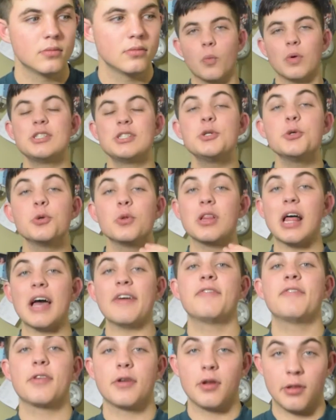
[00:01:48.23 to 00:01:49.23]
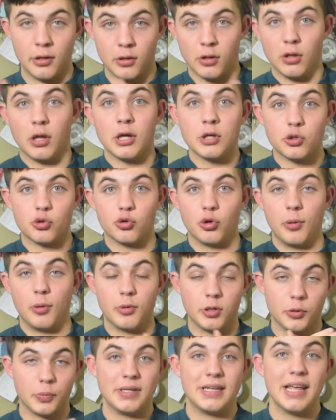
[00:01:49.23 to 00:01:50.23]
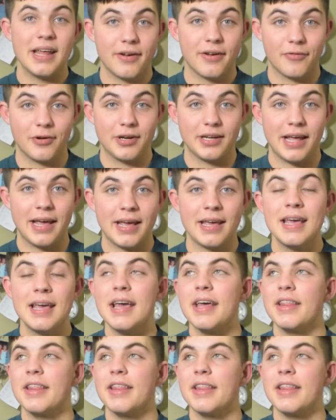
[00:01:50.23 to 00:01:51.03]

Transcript: Once you left the lunchroom, which we did every day,